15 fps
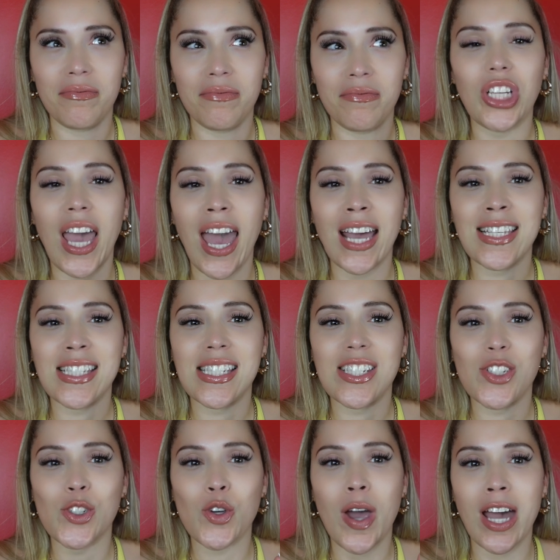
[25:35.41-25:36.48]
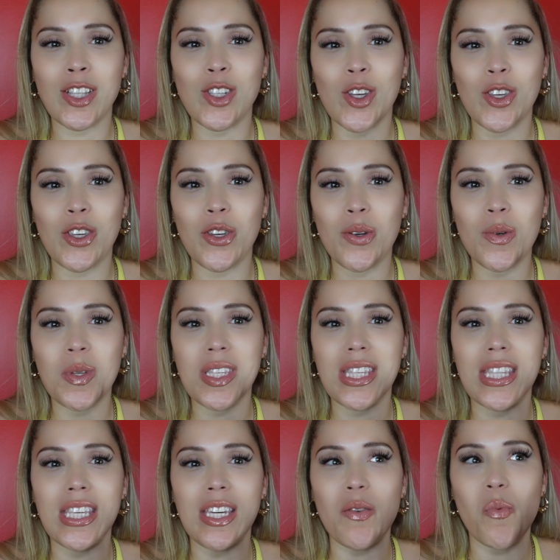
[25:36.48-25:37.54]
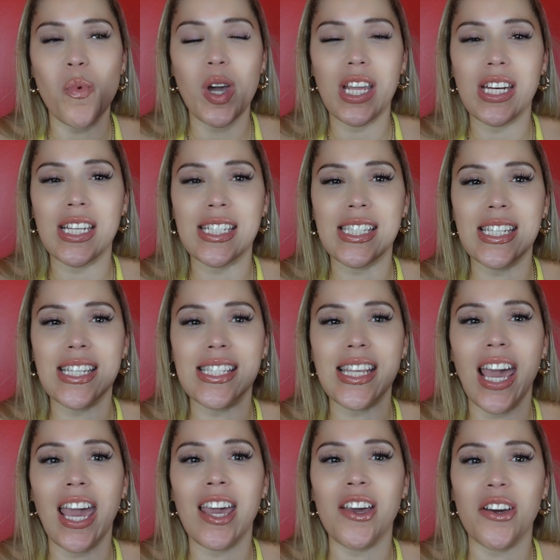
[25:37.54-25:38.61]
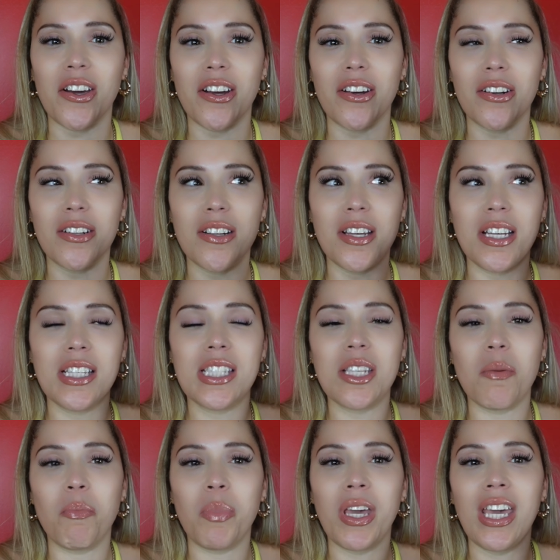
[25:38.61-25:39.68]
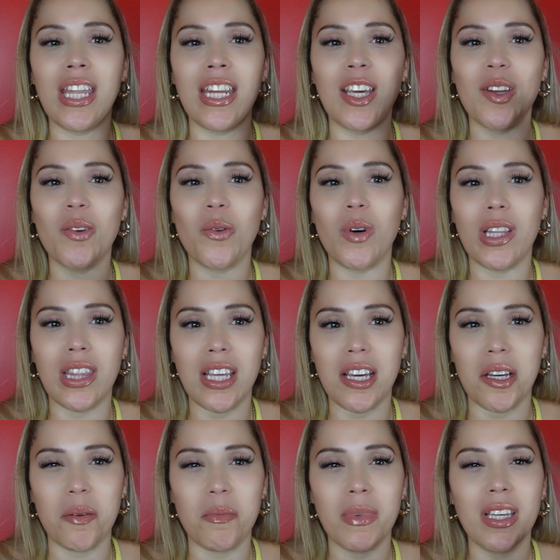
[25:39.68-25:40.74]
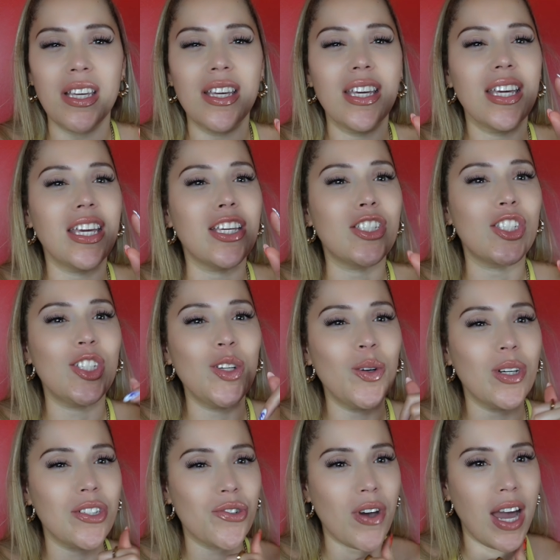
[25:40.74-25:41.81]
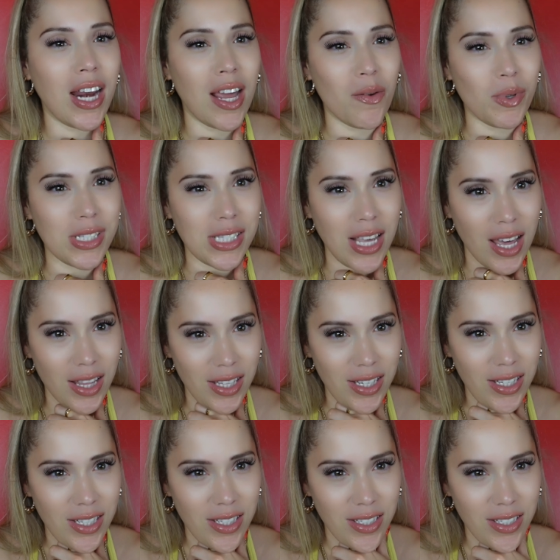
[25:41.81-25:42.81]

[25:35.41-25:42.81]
Jax tried to use the witness's anger to pin it on them. Is she going to try that with Sally?